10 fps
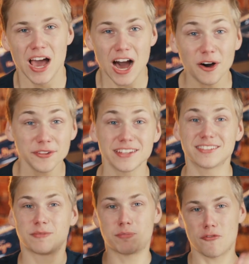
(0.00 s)
How
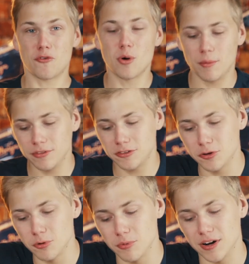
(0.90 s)
does it perform
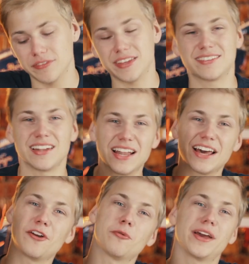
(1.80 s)
to one of these
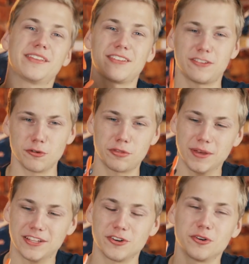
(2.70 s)
lighter weight
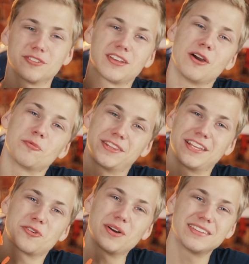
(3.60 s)
toothpick drones with
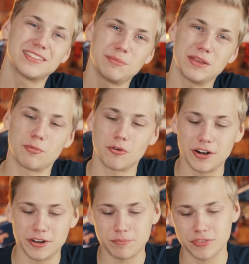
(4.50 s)
the Crazy Bee
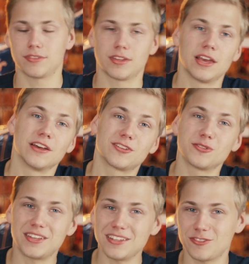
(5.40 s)
board? So
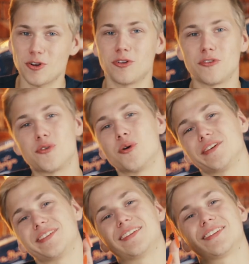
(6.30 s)
this drone of
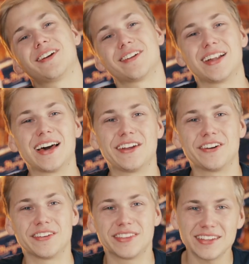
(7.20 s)
course is a lot
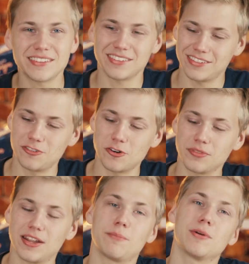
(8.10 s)
lighter. This is the
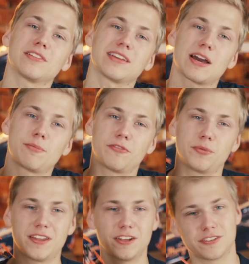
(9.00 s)
drone that I built a couple of
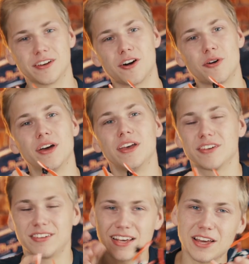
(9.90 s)
videos ago.
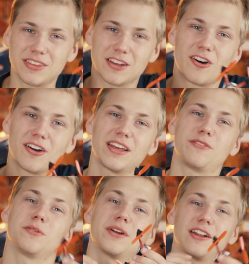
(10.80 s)
Check out the card
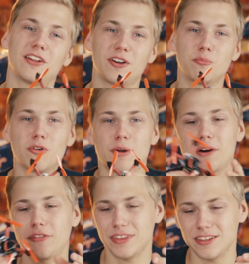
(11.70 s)
if you want to learn more
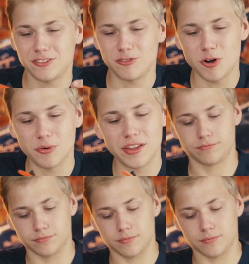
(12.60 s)
about this drone.